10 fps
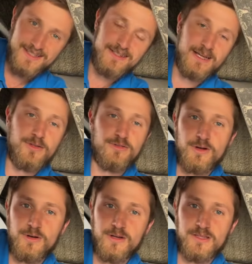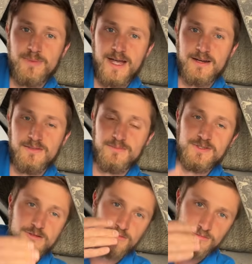down the road on the back of them.
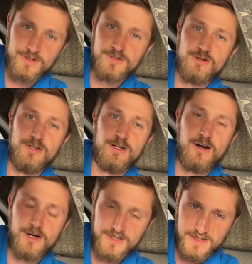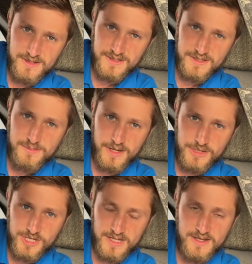So we're restoring arch to the
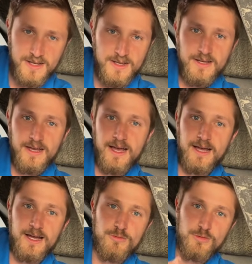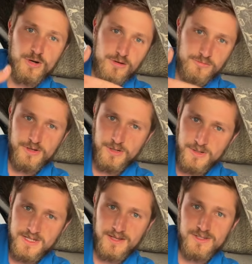suspension, we're
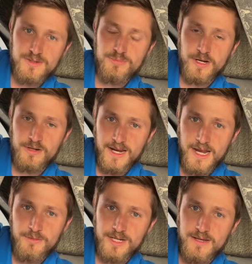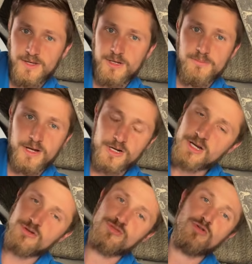reducing the spring rate, we're giving you better
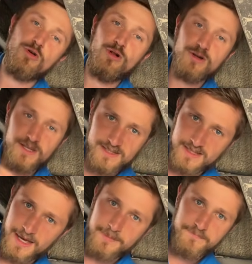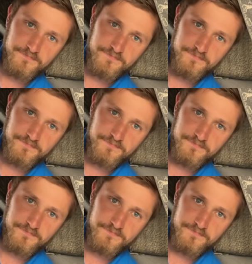control because that